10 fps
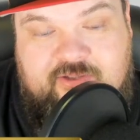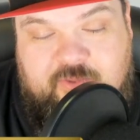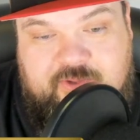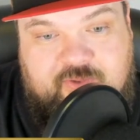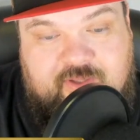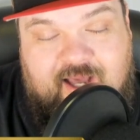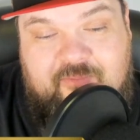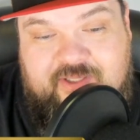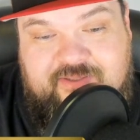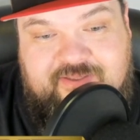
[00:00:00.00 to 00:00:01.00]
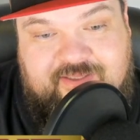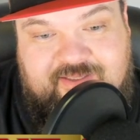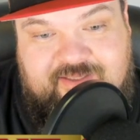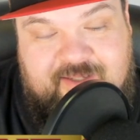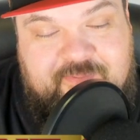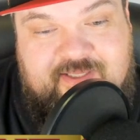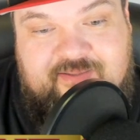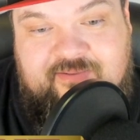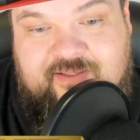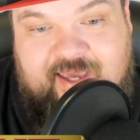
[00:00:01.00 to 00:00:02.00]
So what you got was
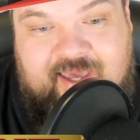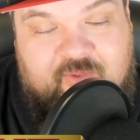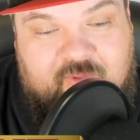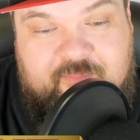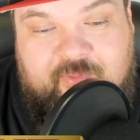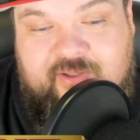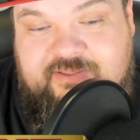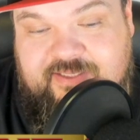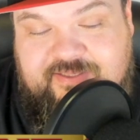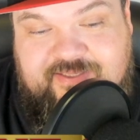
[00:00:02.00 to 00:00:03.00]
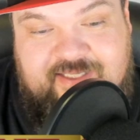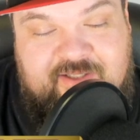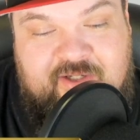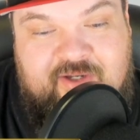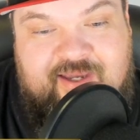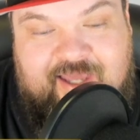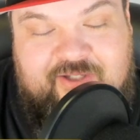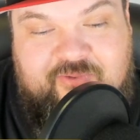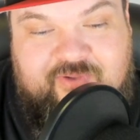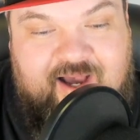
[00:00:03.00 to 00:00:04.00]
Gibson and Oren Burks to C, and
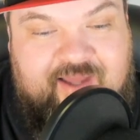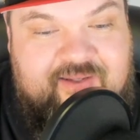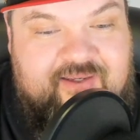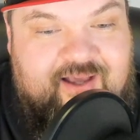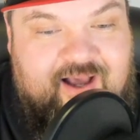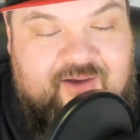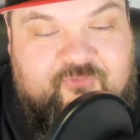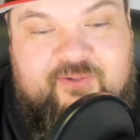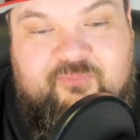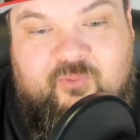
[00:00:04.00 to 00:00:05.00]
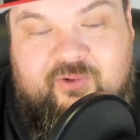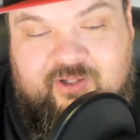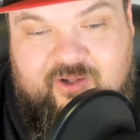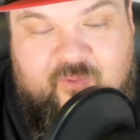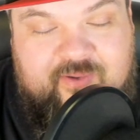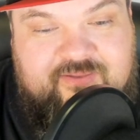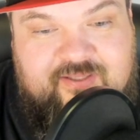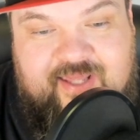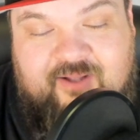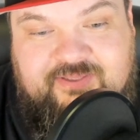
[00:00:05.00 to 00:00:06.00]
you got Fred Warner going
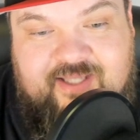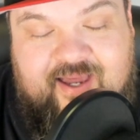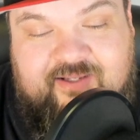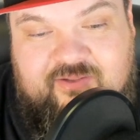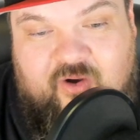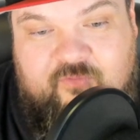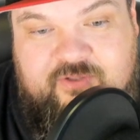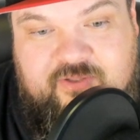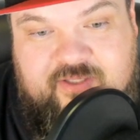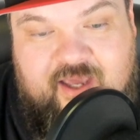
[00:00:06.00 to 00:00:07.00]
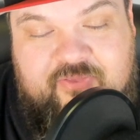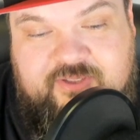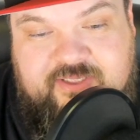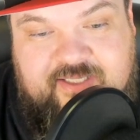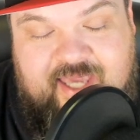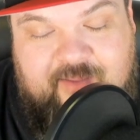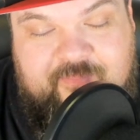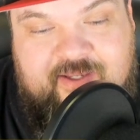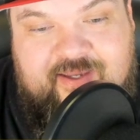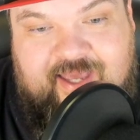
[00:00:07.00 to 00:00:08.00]
to the outside over to the other C
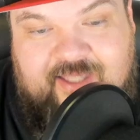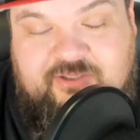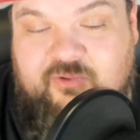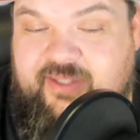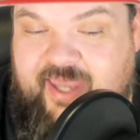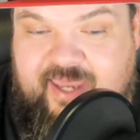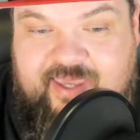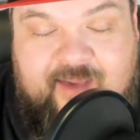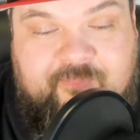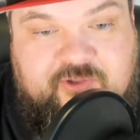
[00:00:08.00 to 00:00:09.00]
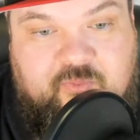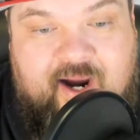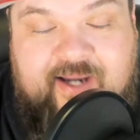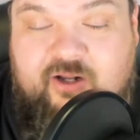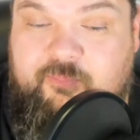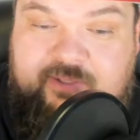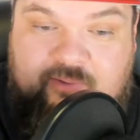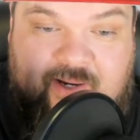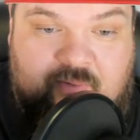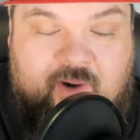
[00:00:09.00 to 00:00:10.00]
gap. And so the A gap was wide open. They
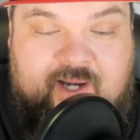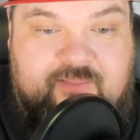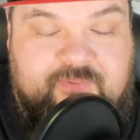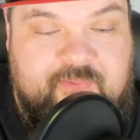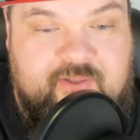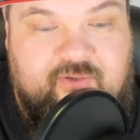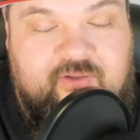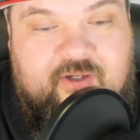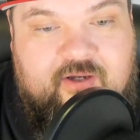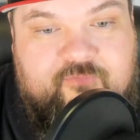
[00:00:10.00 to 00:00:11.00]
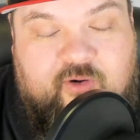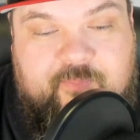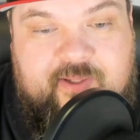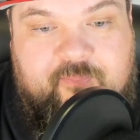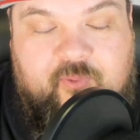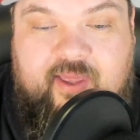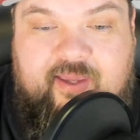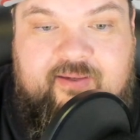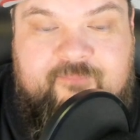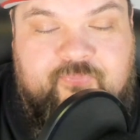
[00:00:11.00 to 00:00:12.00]
ran right up the middle for a big
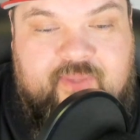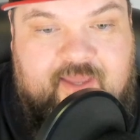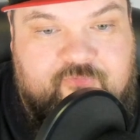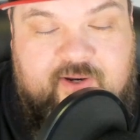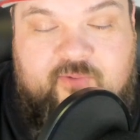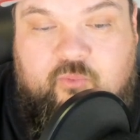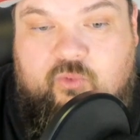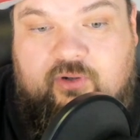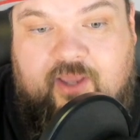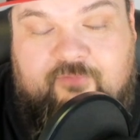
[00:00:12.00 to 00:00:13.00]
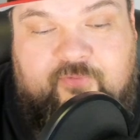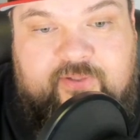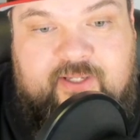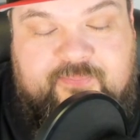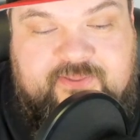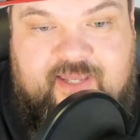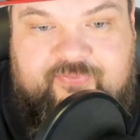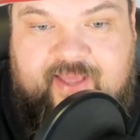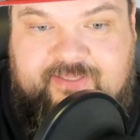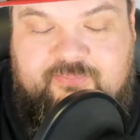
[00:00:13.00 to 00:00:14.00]
play, and Fred Warner got very
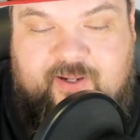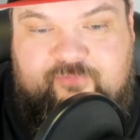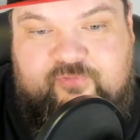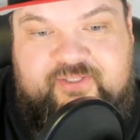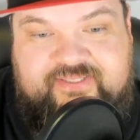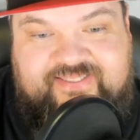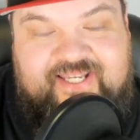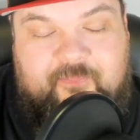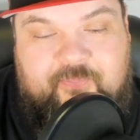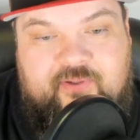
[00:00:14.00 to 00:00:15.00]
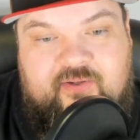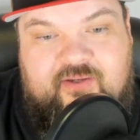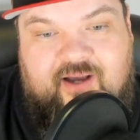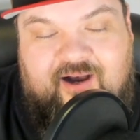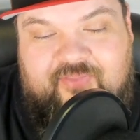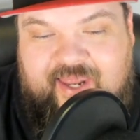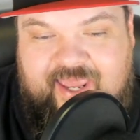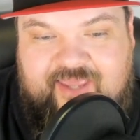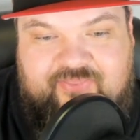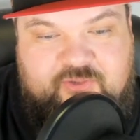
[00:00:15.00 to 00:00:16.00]
upset. That's my first tip, that,
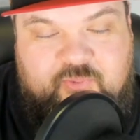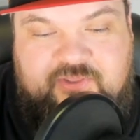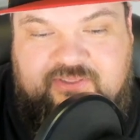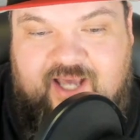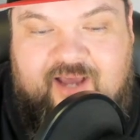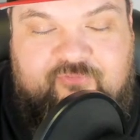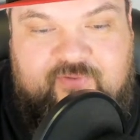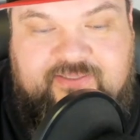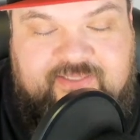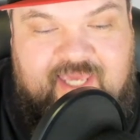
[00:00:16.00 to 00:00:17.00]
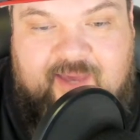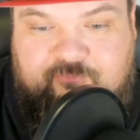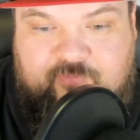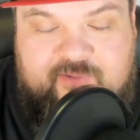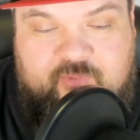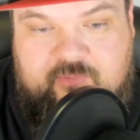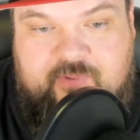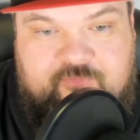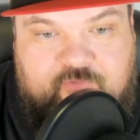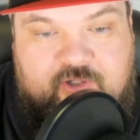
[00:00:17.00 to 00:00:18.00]
hey, this was not Fred's gap. Fred would have
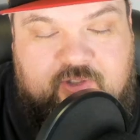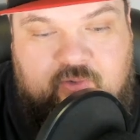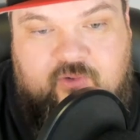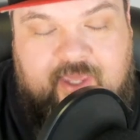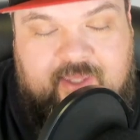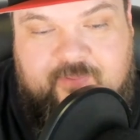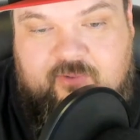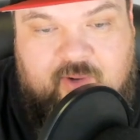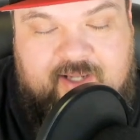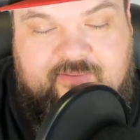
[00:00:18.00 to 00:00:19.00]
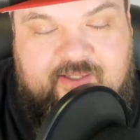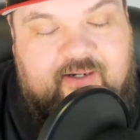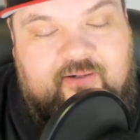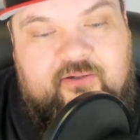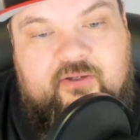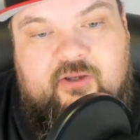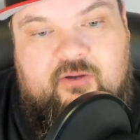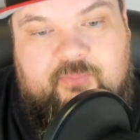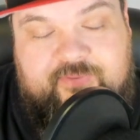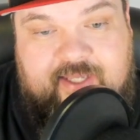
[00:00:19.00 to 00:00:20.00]
went vertical and been right there,
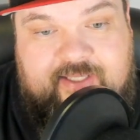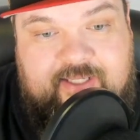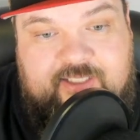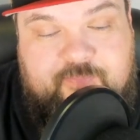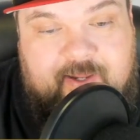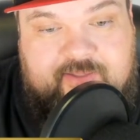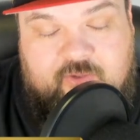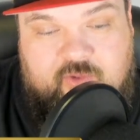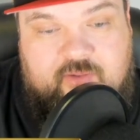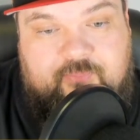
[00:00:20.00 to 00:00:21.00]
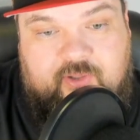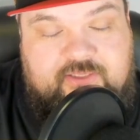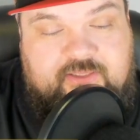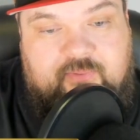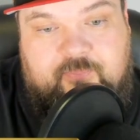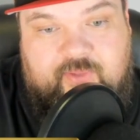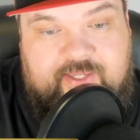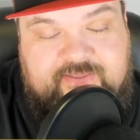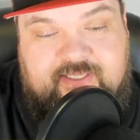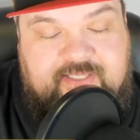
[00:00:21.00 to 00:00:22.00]
but that he expected Oren Burks to
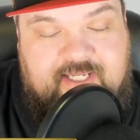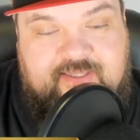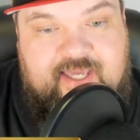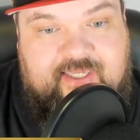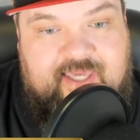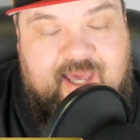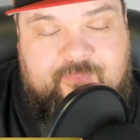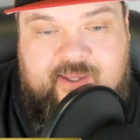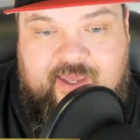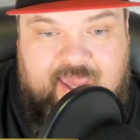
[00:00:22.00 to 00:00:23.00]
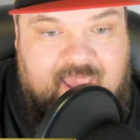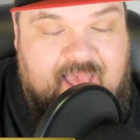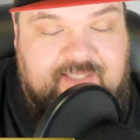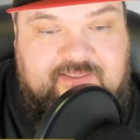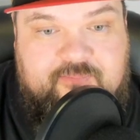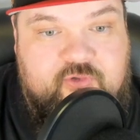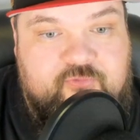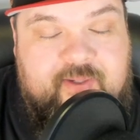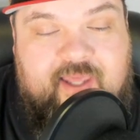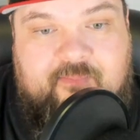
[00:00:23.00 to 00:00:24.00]
replace and take that gap as the
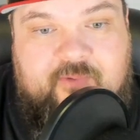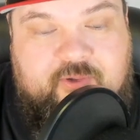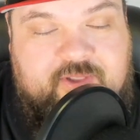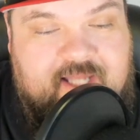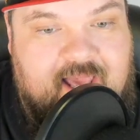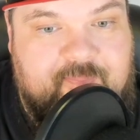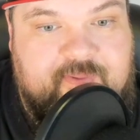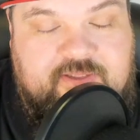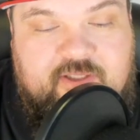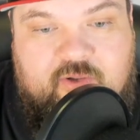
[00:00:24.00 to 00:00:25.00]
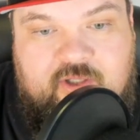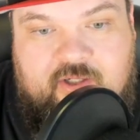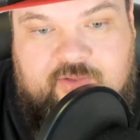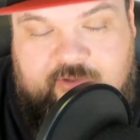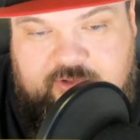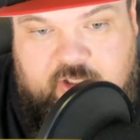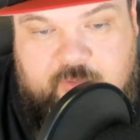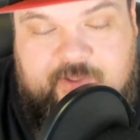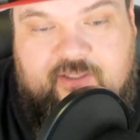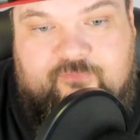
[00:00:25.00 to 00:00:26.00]
movement and motion happened. So there was a
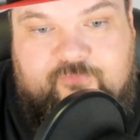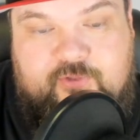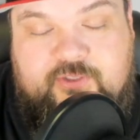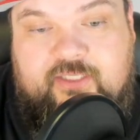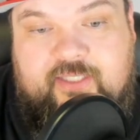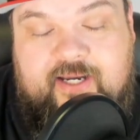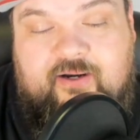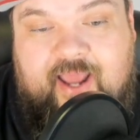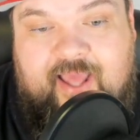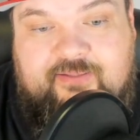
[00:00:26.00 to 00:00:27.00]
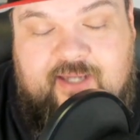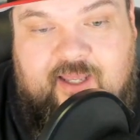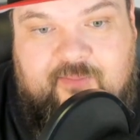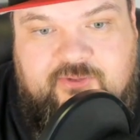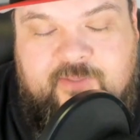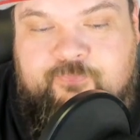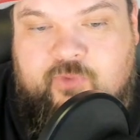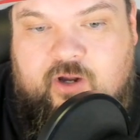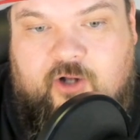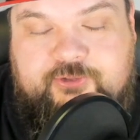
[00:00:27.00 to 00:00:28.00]
little bit of confusion there at times.
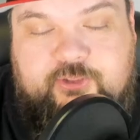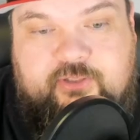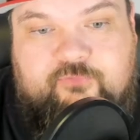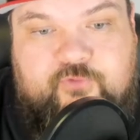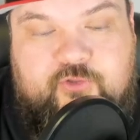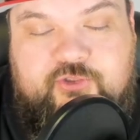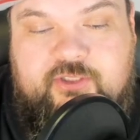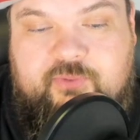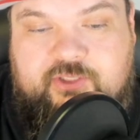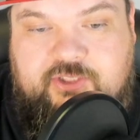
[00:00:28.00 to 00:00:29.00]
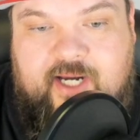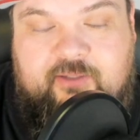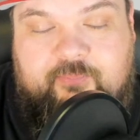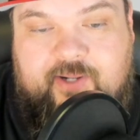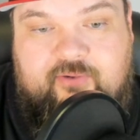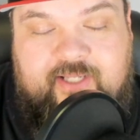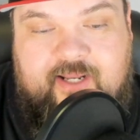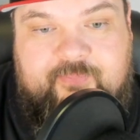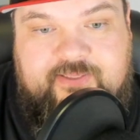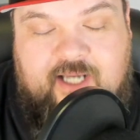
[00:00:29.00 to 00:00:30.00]
Also confusion with Jair Brown and
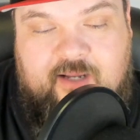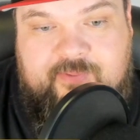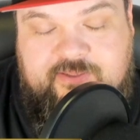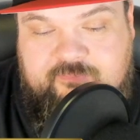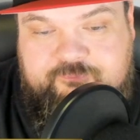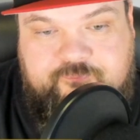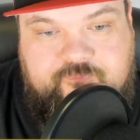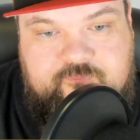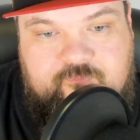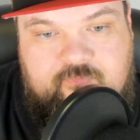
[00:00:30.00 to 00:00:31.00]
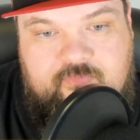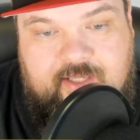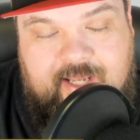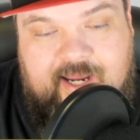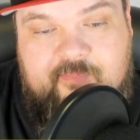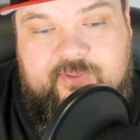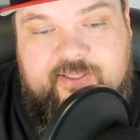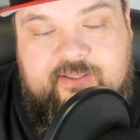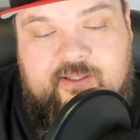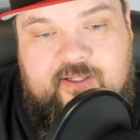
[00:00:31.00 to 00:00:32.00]
Ambry Thomas.
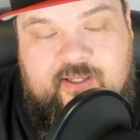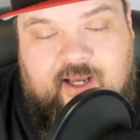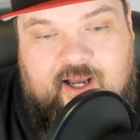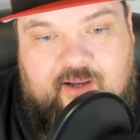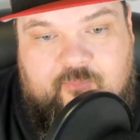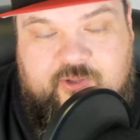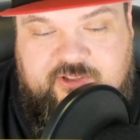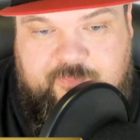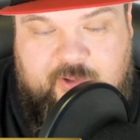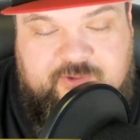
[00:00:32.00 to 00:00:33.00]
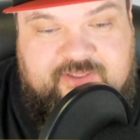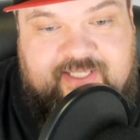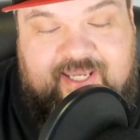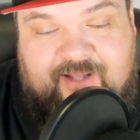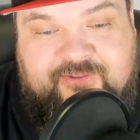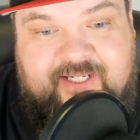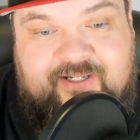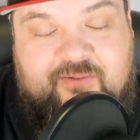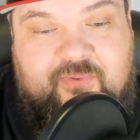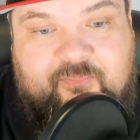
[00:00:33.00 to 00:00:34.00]
Ambry was supposed to stay
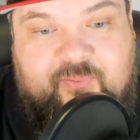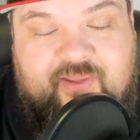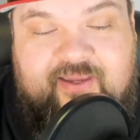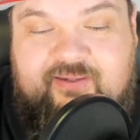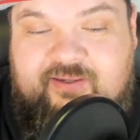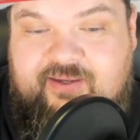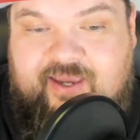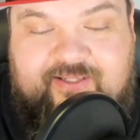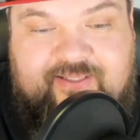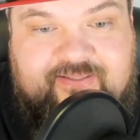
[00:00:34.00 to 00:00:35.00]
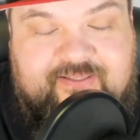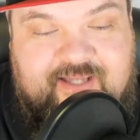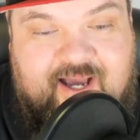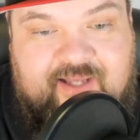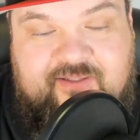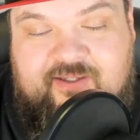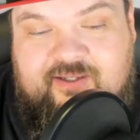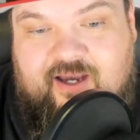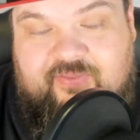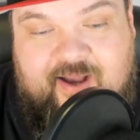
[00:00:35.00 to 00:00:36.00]
outside on one play, and he did not.
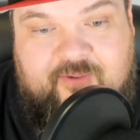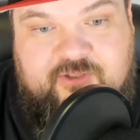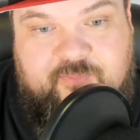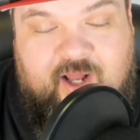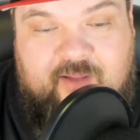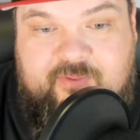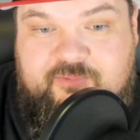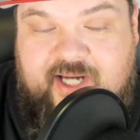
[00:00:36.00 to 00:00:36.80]
That was a problem.